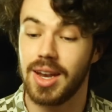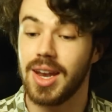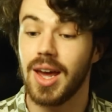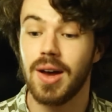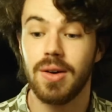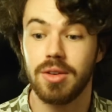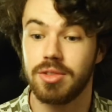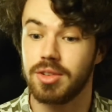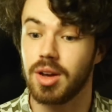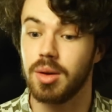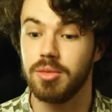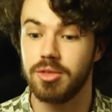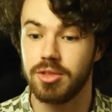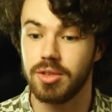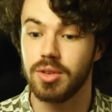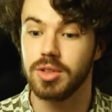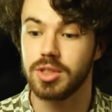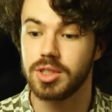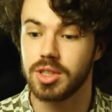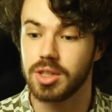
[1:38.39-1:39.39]
and now I've come
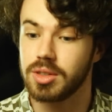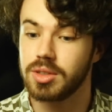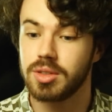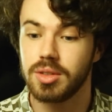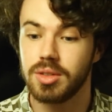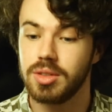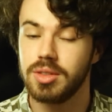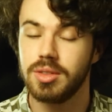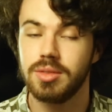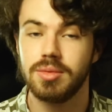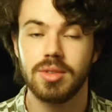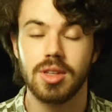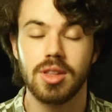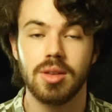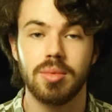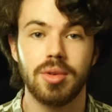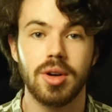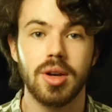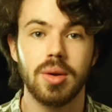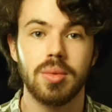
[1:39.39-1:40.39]
full circle to
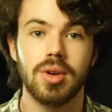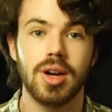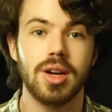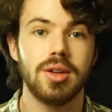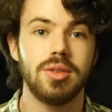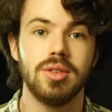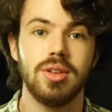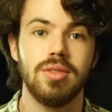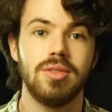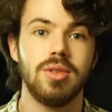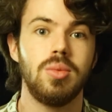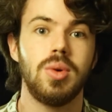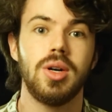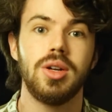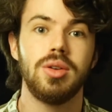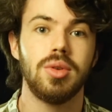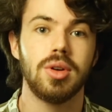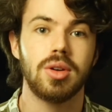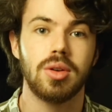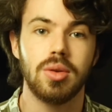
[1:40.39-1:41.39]
the point where I don't even
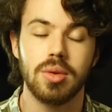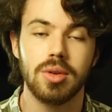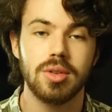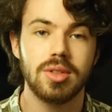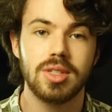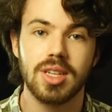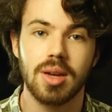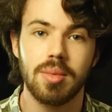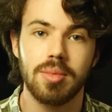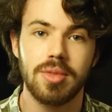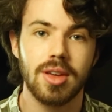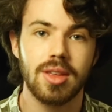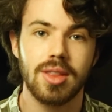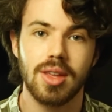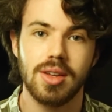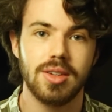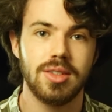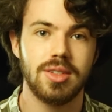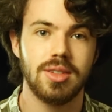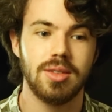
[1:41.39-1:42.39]
want to record something
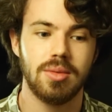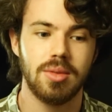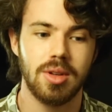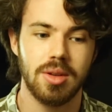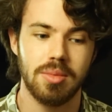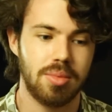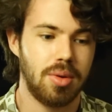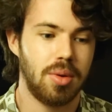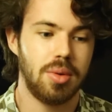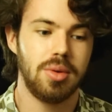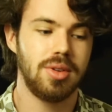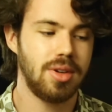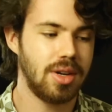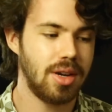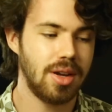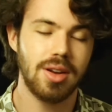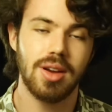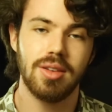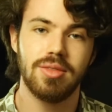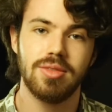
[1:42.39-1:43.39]
that isn't important
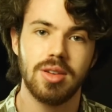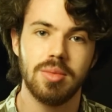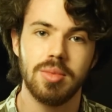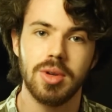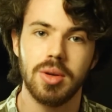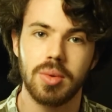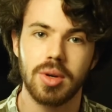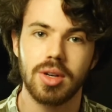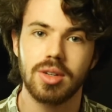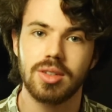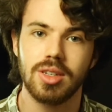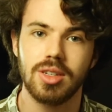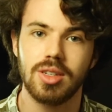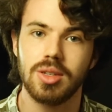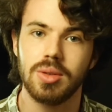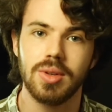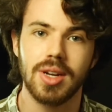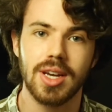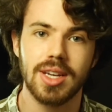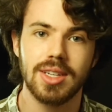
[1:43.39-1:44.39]
enough to be worked
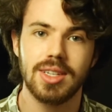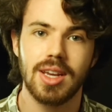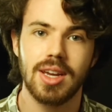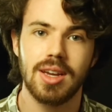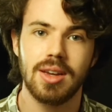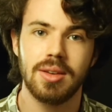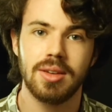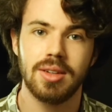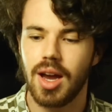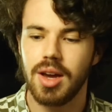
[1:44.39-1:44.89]
into an essay.